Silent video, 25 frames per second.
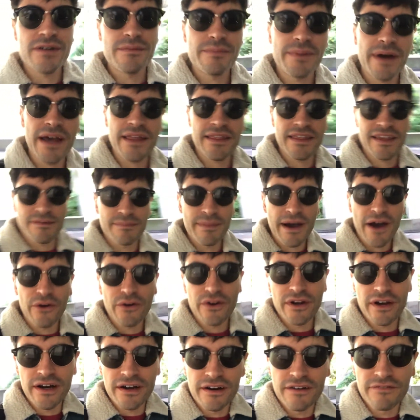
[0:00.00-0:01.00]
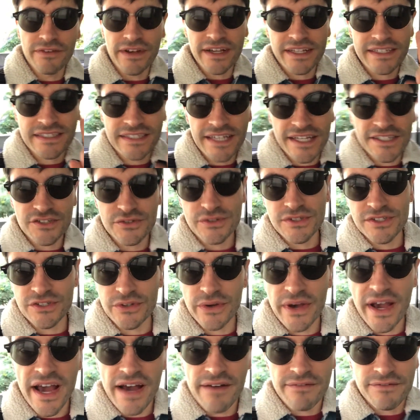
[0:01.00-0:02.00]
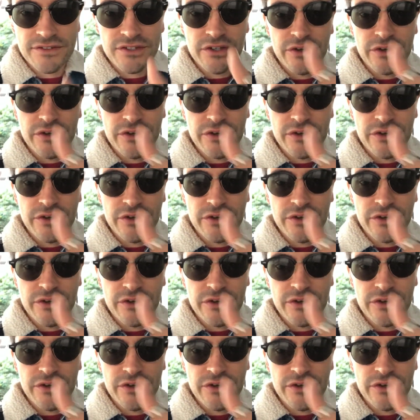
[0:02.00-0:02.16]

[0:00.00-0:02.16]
it by the amount of accessories you have.